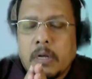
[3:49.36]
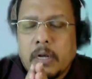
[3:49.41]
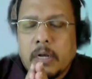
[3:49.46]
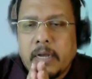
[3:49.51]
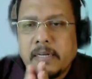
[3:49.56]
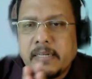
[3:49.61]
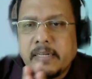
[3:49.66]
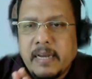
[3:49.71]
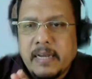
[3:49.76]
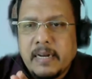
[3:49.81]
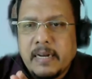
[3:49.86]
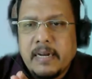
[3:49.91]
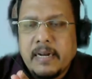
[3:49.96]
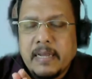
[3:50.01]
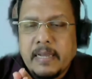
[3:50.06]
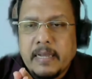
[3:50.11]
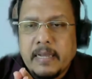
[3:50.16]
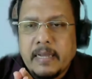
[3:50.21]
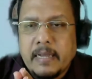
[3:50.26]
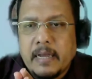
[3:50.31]

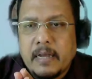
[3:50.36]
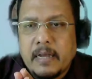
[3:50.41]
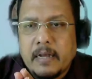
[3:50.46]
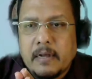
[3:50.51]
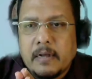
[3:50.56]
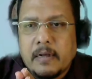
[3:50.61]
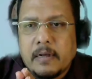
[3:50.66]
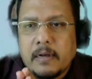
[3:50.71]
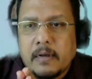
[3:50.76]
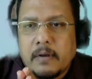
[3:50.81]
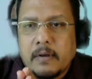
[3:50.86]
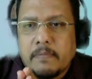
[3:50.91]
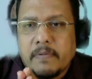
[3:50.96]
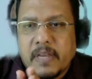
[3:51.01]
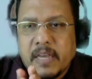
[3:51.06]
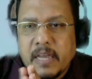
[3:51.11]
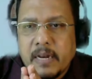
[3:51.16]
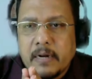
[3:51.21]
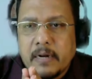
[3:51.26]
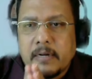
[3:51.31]
entirely, we
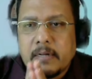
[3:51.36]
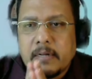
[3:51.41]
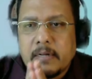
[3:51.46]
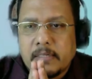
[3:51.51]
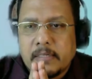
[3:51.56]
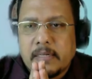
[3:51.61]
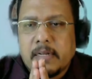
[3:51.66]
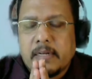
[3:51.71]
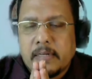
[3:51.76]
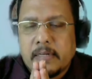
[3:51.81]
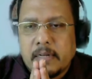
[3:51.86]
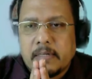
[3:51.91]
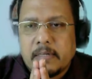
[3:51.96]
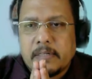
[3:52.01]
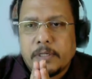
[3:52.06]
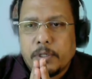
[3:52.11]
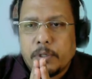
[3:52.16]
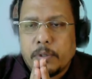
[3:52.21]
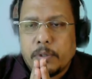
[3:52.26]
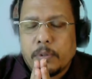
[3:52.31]
can understand that,
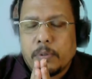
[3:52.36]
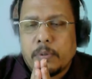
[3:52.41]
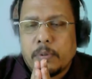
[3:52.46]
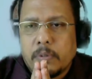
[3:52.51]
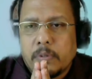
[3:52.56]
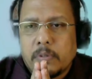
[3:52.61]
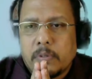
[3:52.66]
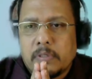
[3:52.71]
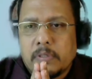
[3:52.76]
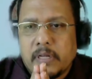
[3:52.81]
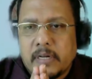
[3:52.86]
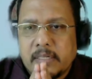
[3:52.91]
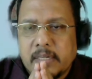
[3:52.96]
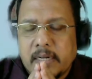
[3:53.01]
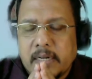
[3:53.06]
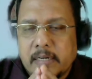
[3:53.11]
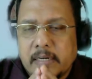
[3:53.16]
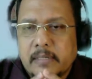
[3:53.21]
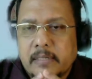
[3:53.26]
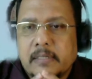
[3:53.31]
there are
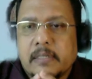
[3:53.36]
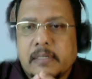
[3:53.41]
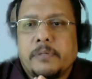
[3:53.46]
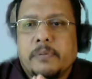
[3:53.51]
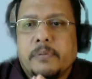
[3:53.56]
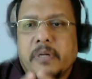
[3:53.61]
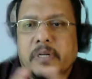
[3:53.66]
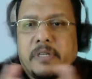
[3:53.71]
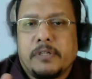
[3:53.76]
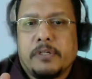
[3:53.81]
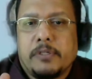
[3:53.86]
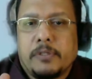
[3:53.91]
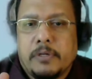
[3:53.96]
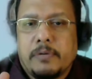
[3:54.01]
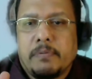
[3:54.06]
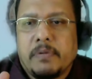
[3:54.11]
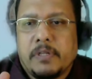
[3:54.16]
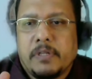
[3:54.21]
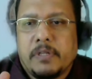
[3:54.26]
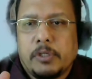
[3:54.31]
certain situations in
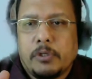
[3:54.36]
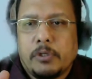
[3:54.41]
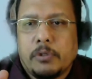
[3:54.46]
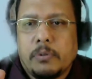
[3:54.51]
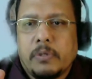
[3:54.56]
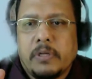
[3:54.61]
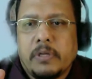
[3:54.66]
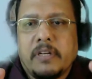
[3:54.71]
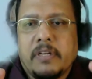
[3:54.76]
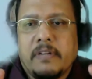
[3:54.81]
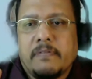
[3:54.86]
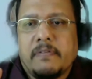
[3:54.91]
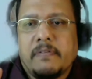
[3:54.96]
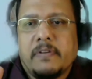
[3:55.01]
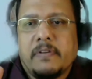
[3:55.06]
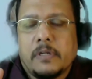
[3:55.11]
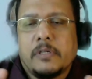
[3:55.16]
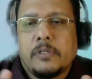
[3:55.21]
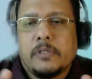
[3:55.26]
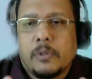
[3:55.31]
which two
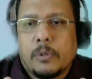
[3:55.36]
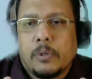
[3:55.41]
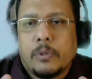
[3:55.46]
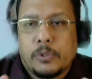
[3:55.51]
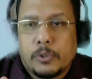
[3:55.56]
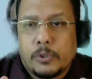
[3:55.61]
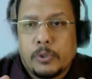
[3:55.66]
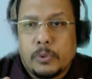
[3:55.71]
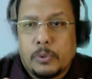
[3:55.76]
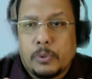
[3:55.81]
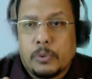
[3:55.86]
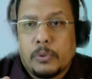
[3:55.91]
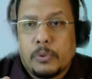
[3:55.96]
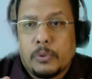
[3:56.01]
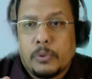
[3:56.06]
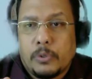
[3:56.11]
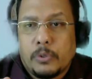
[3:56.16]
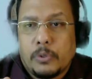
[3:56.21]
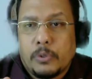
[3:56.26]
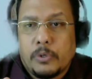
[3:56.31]
individuals also
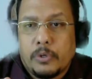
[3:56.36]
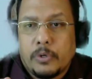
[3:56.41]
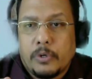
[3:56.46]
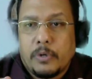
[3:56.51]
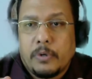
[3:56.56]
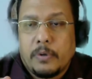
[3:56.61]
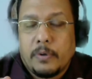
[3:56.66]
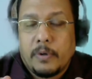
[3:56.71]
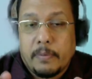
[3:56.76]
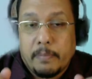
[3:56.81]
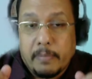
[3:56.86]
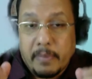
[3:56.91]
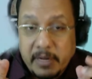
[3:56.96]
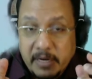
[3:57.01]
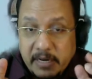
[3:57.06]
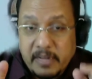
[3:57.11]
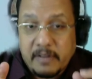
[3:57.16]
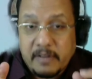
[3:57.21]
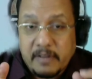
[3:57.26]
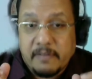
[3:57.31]

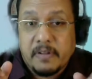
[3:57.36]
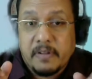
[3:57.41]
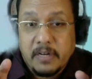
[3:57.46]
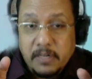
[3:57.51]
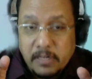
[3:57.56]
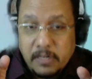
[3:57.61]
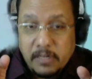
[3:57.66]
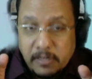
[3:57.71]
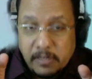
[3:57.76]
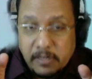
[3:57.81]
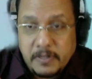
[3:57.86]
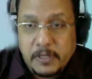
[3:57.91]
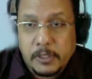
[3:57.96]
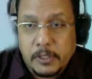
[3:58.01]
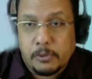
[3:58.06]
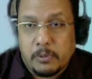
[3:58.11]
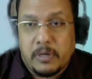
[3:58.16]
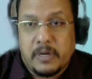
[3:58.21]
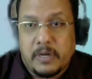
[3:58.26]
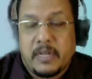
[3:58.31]
might have
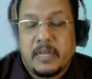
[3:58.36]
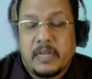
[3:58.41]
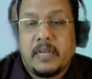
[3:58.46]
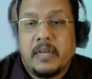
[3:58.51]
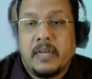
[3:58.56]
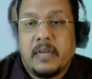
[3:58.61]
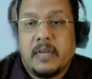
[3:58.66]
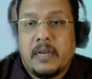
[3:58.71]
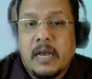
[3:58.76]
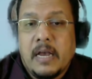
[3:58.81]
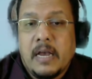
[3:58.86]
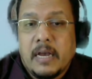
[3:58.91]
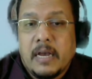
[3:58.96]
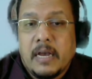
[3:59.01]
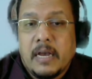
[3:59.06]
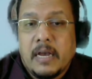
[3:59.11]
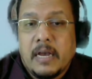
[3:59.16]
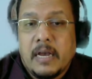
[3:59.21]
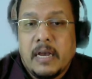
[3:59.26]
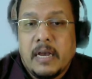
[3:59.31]
individually,
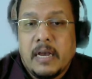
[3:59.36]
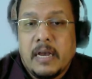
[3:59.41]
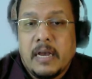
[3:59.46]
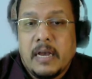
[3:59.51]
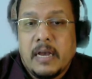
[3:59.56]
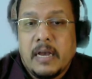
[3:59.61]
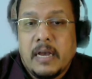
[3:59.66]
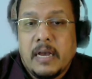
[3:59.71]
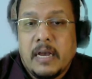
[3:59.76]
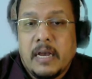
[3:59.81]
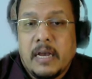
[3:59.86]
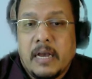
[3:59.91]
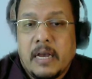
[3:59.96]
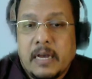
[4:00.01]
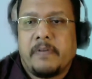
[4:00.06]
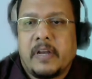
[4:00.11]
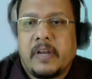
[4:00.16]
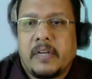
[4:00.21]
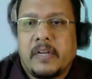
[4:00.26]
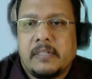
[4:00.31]
irrespective of the
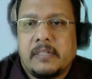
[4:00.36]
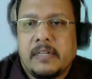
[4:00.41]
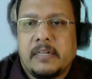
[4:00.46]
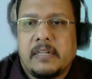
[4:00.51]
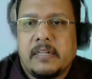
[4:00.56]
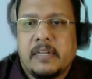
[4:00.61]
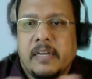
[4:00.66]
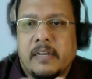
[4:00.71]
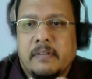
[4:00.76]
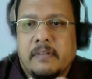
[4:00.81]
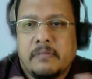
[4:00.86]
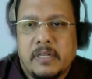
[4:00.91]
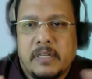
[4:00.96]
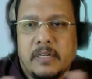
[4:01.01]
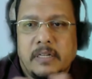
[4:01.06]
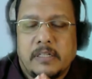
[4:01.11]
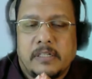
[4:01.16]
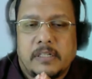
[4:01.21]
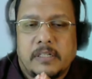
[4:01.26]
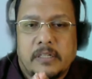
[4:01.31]
fact that they have seen
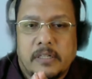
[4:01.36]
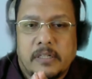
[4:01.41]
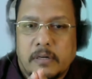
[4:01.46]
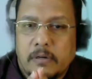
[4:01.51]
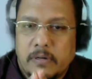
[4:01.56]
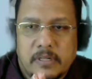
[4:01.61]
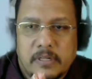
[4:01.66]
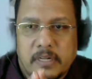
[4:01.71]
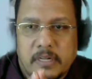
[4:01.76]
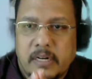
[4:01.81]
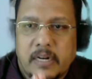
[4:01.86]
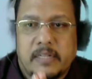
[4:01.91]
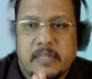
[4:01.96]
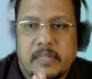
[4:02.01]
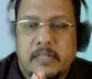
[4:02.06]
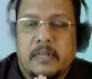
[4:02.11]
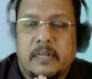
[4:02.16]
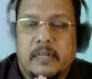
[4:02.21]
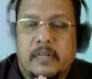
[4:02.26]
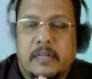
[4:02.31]
each other or anything like
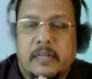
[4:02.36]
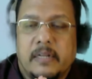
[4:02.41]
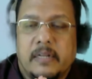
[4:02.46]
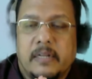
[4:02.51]
that,